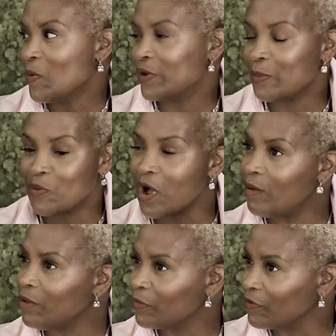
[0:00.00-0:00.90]
When a
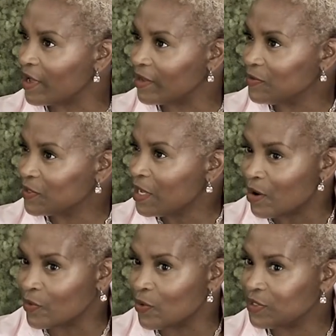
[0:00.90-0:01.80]
problem arose,
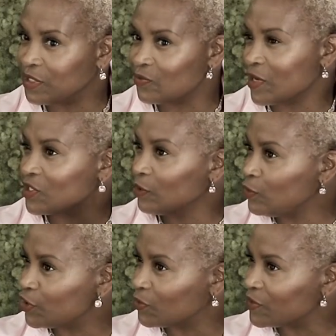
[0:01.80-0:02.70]
the
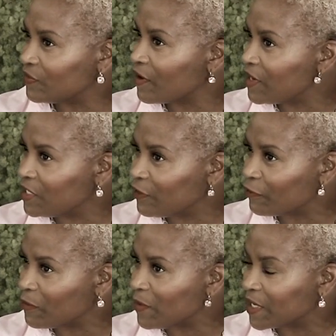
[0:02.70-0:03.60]
resolution was very easy
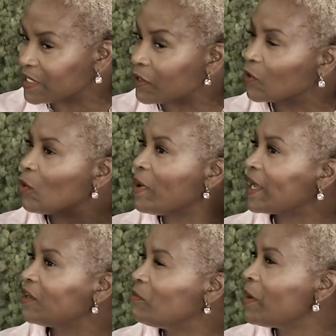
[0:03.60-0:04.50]
for me because I could go
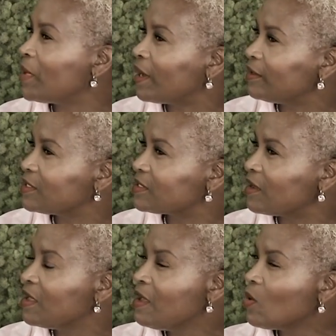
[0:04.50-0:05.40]
back in my mind to
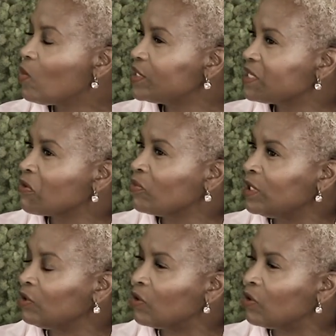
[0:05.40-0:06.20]
say, what does that really